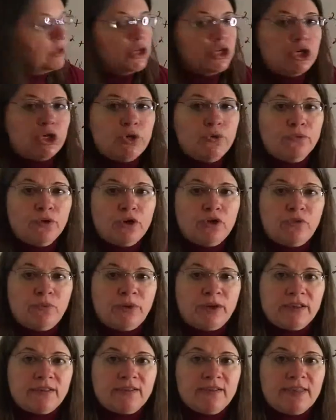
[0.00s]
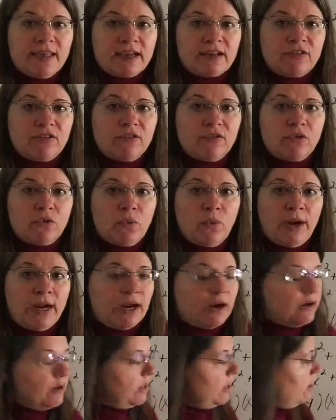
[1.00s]
2 roots because it's x
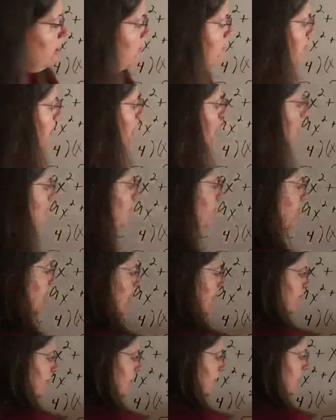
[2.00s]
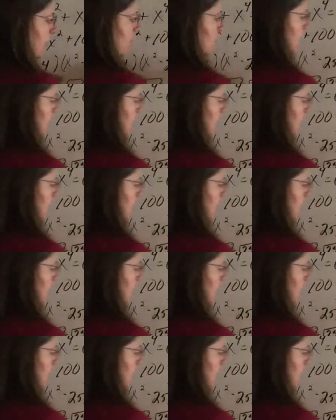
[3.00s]
squared. So I set this one